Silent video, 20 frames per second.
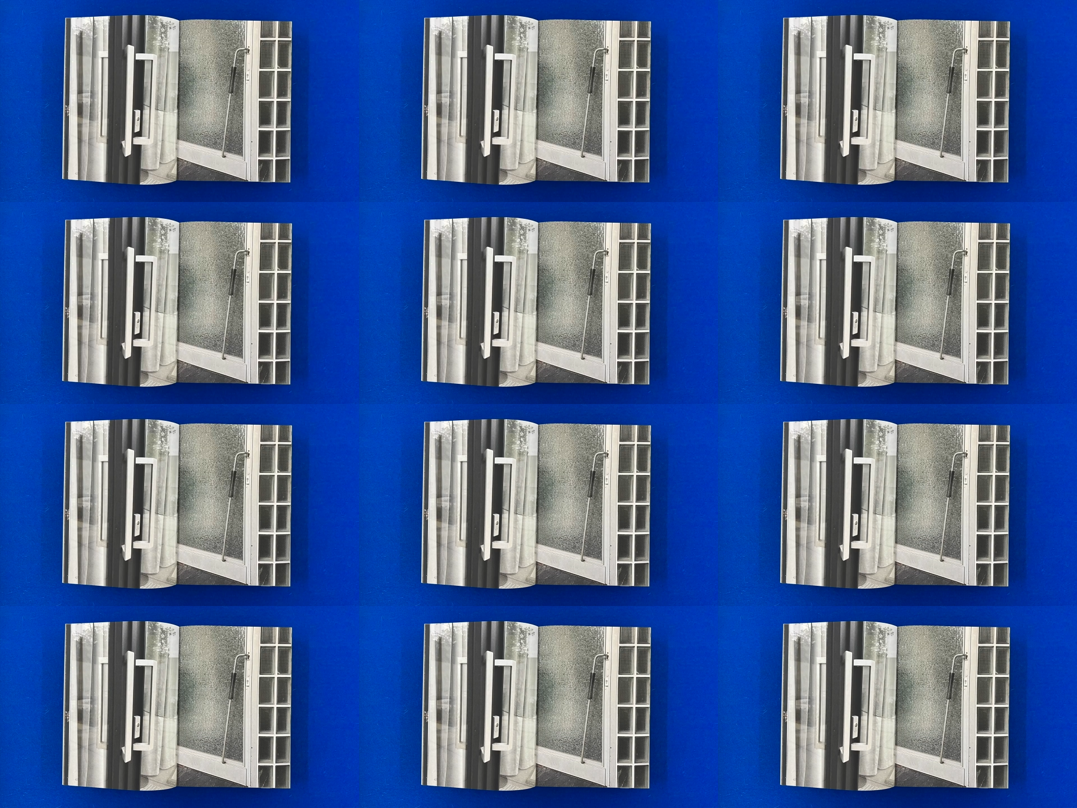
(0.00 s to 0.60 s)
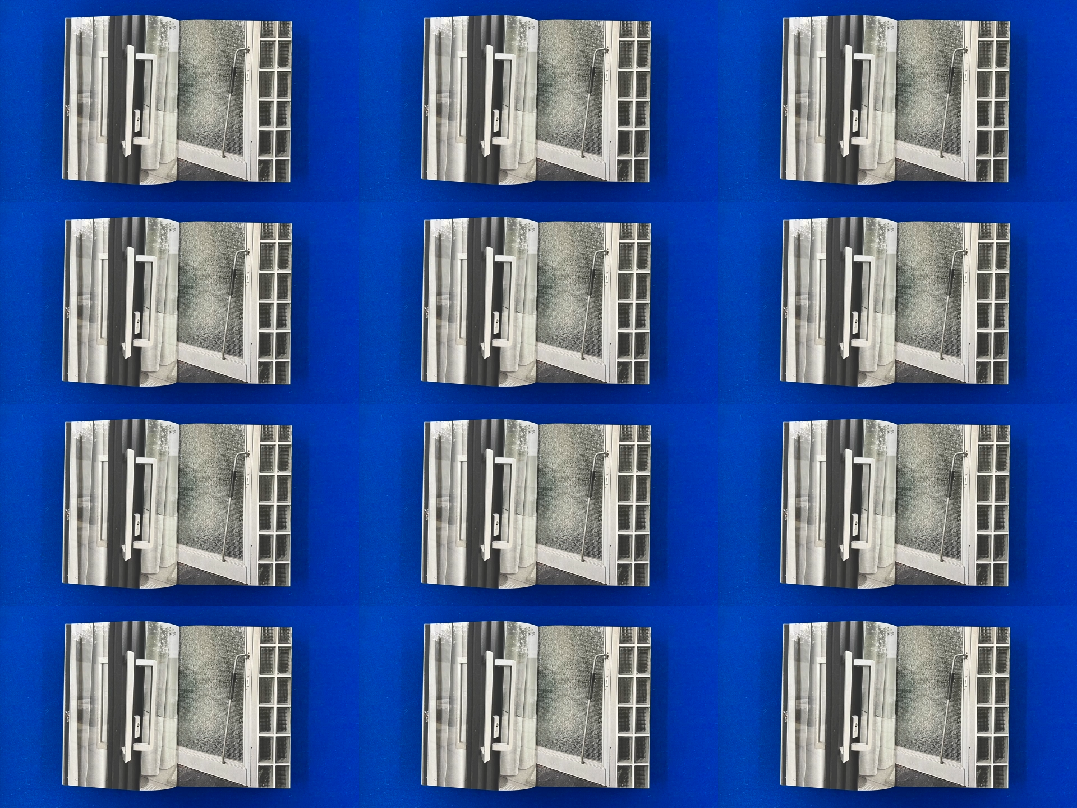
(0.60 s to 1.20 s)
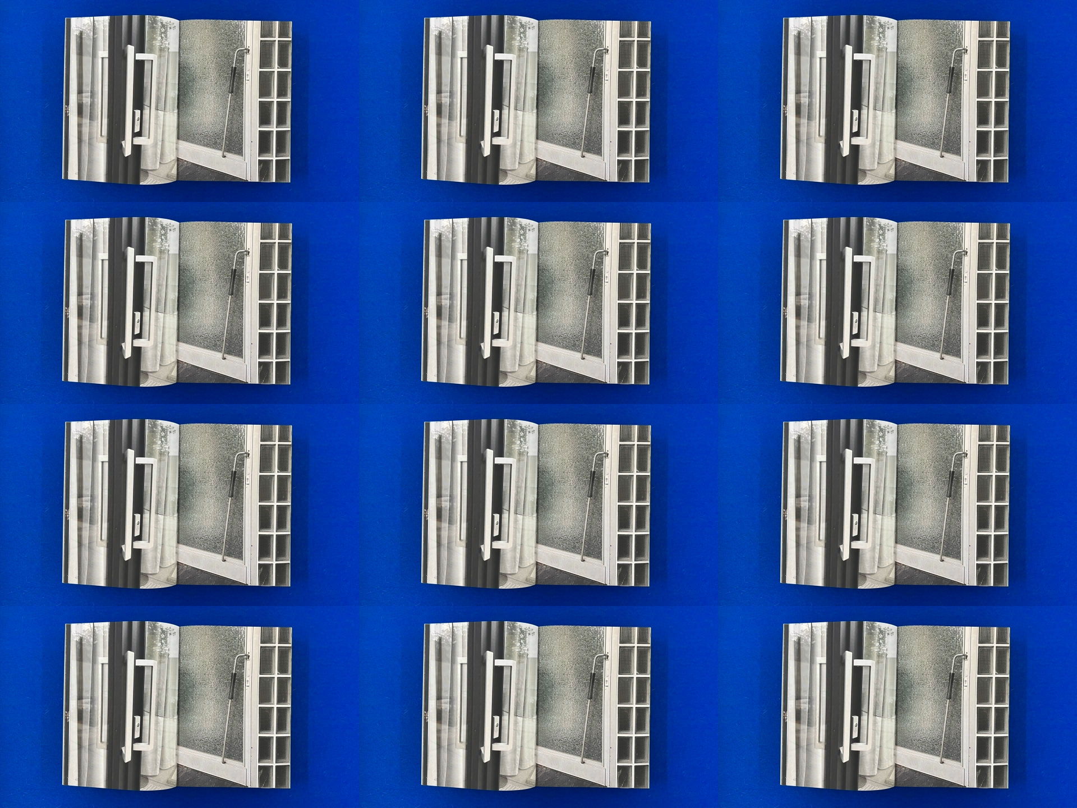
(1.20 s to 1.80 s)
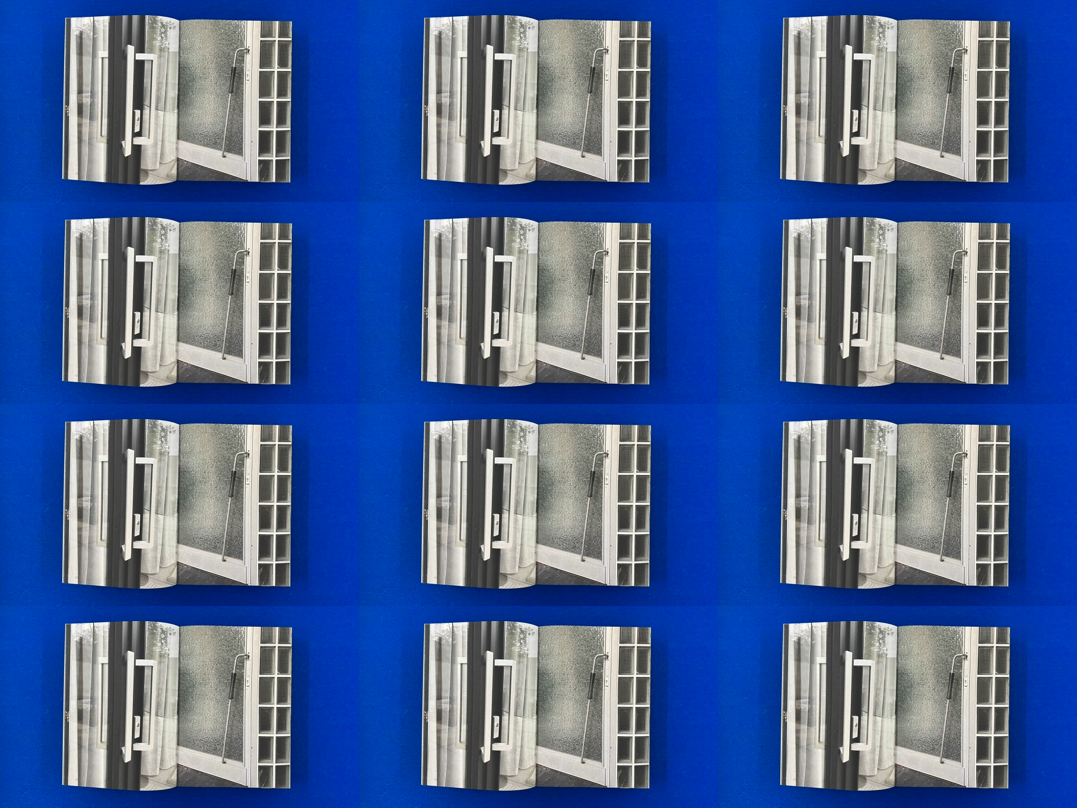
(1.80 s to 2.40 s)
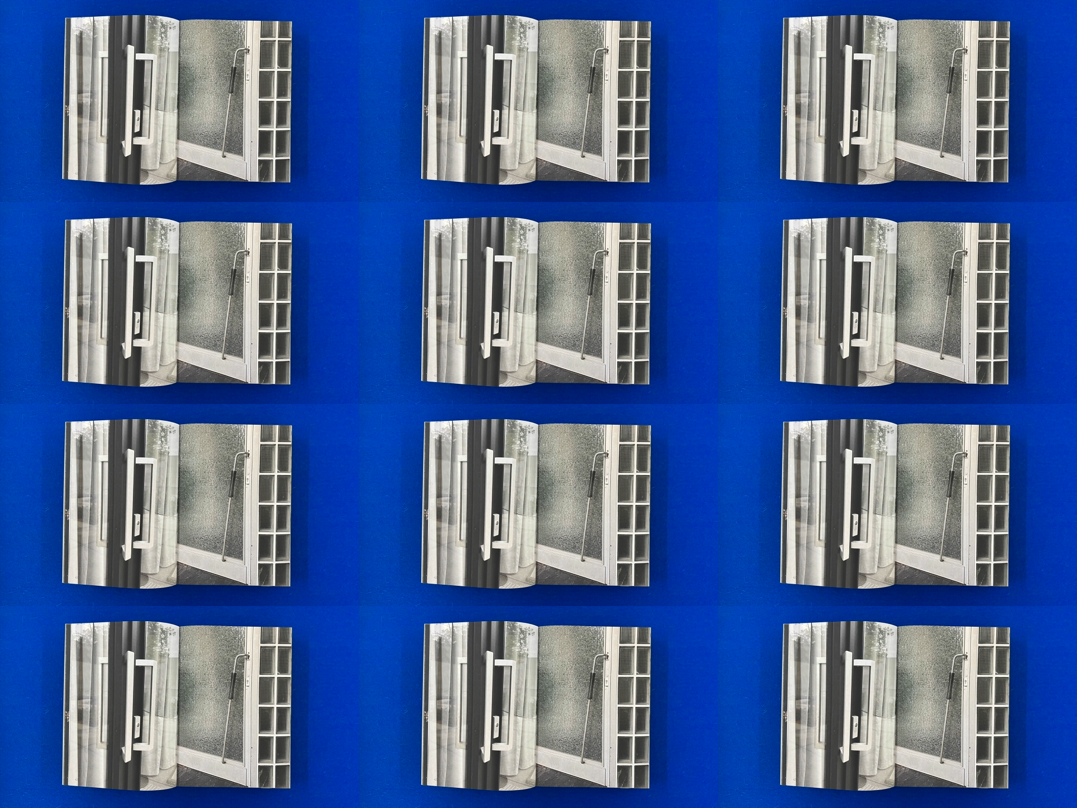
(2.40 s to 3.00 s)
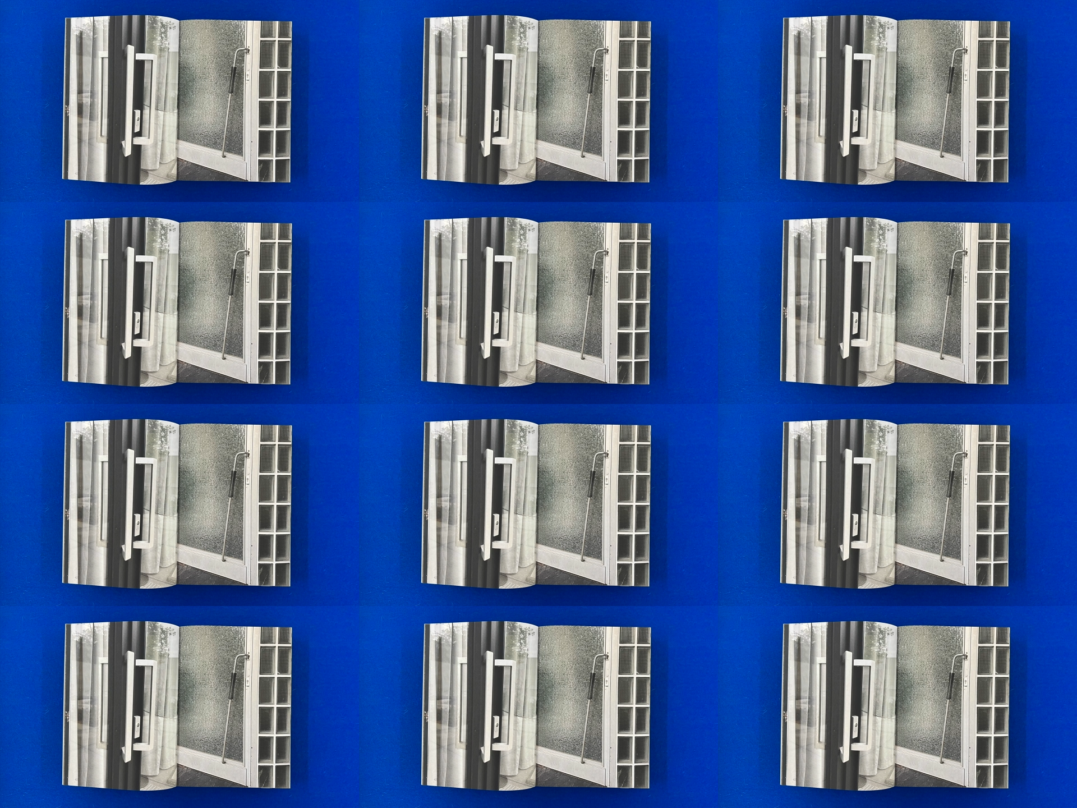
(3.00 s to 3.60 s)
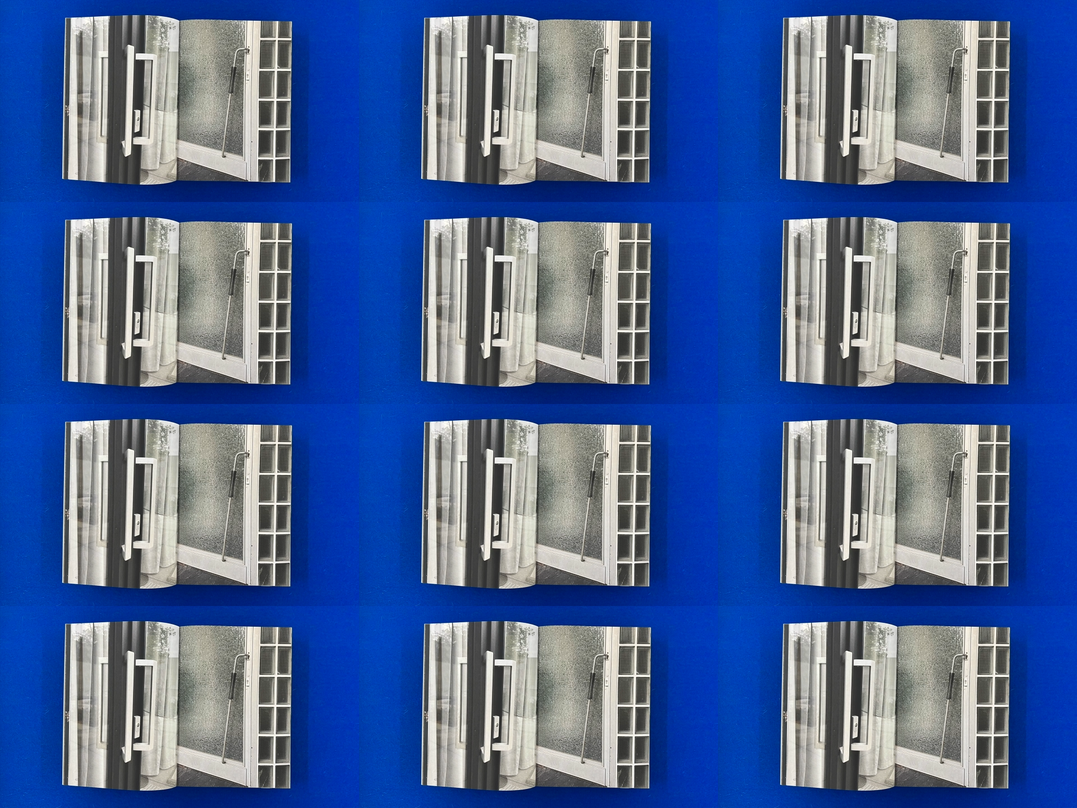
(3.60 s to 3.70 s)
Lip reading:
No face is visible, so there are no lips to read.